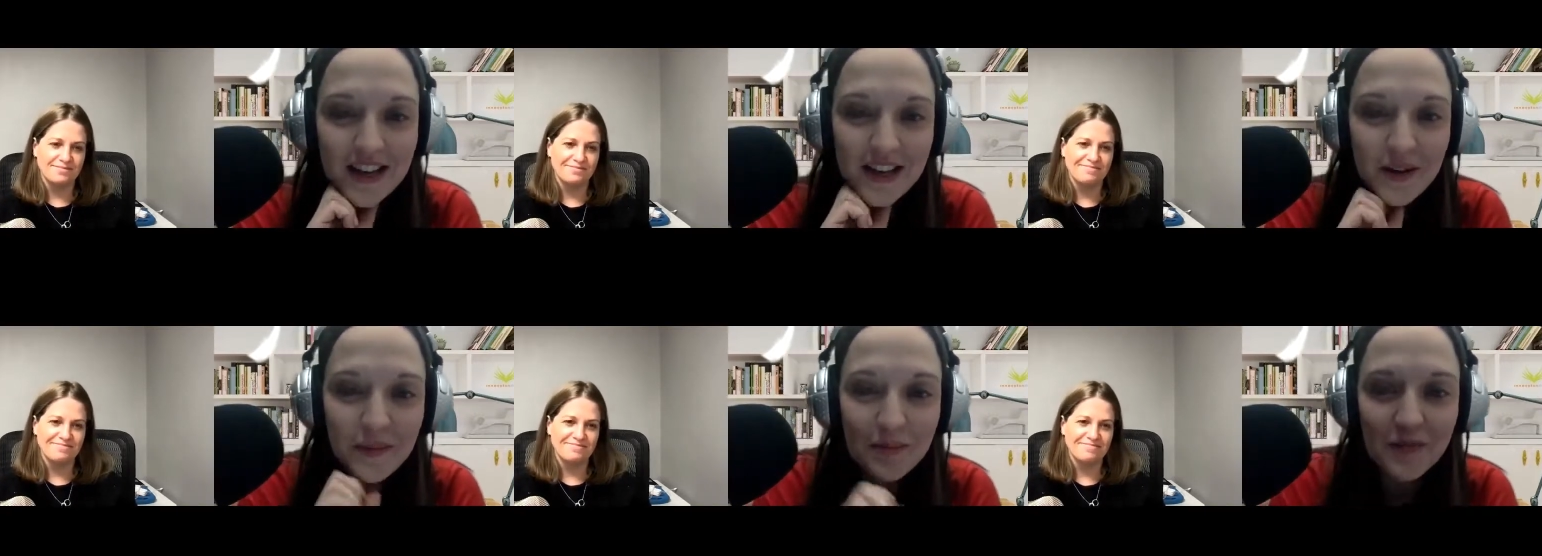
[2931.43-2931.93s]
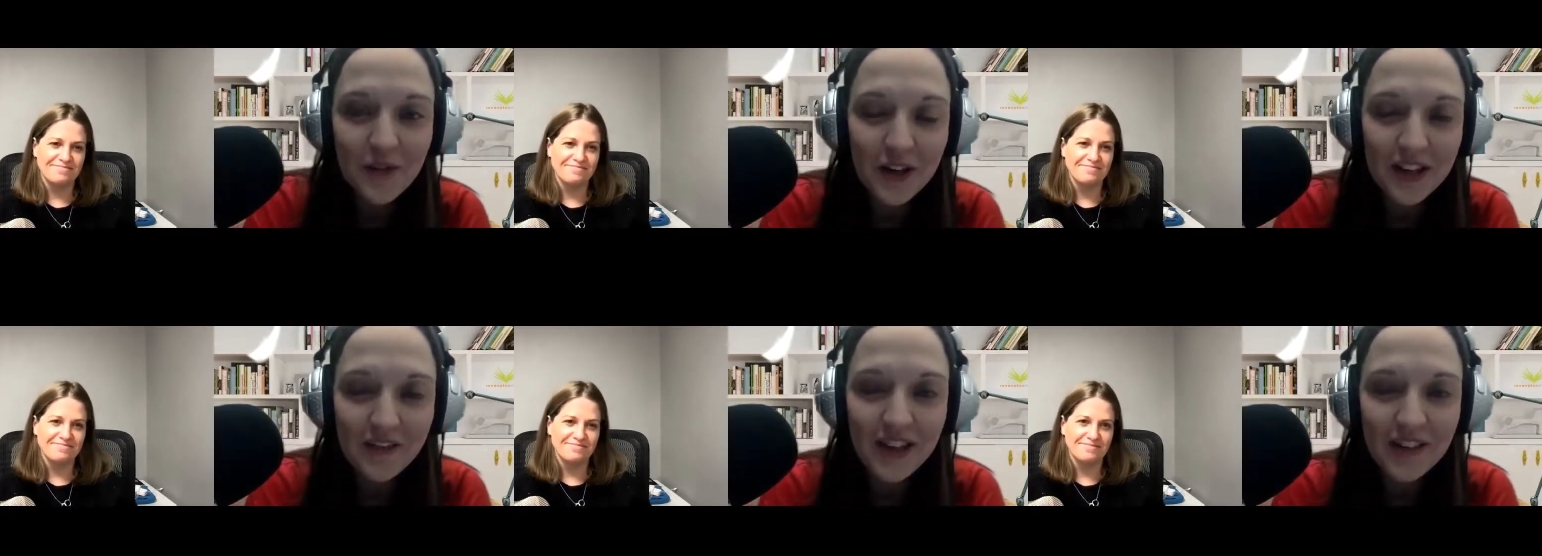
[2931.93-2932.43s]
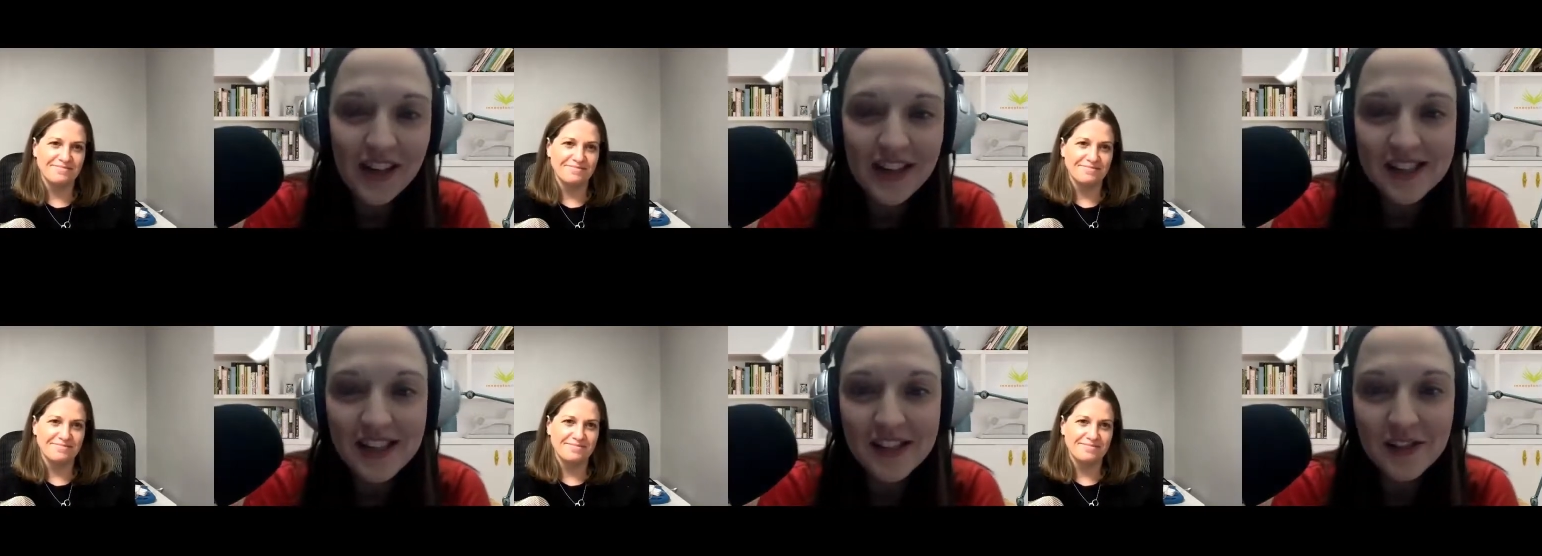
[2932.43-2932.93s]
Speaker 1: um, for innovative
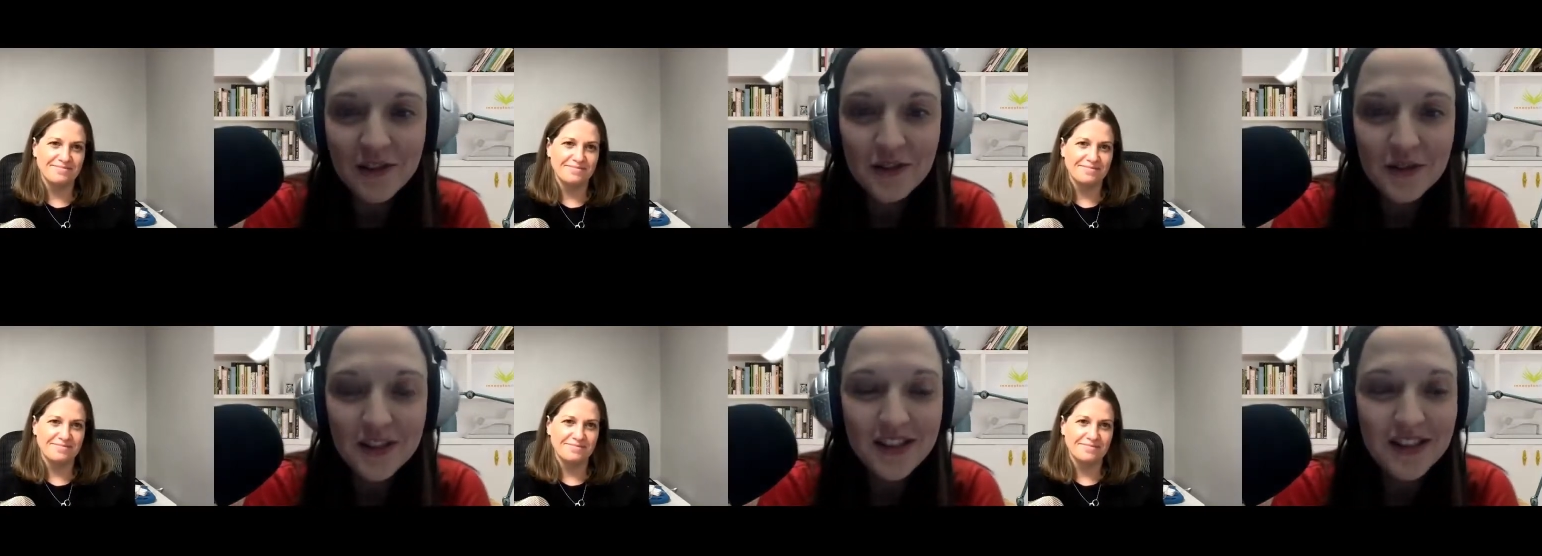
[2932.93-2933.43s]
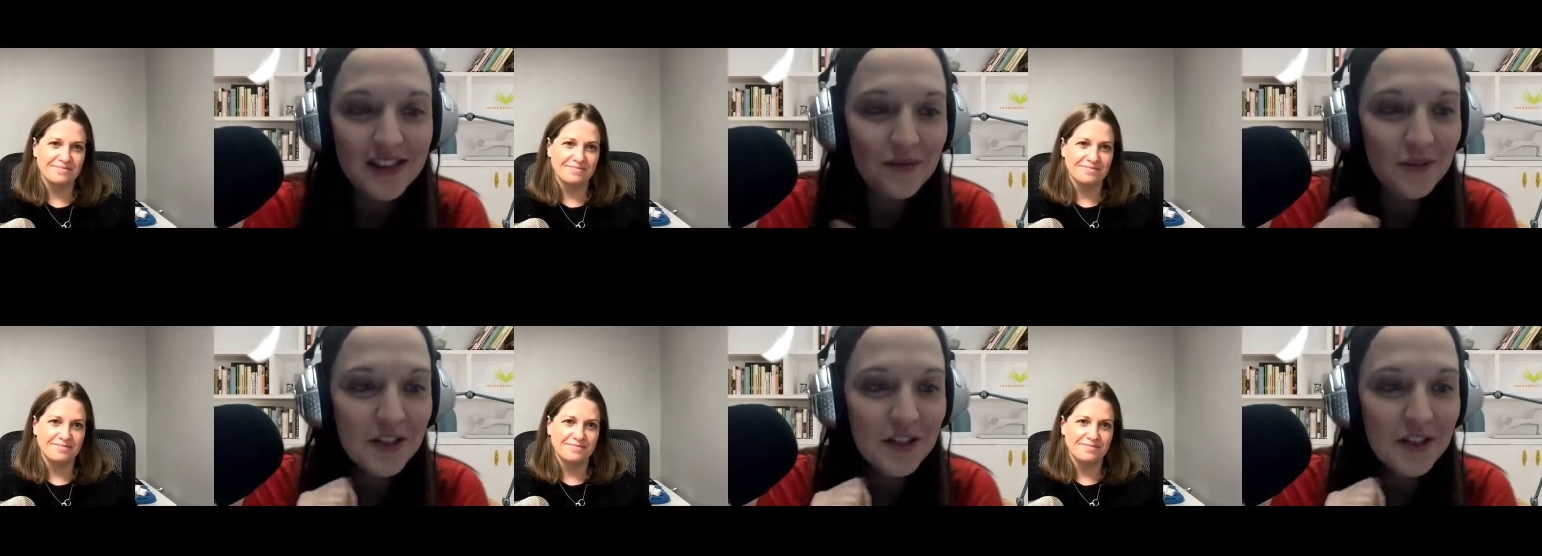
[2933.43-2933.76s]
AAC solutions.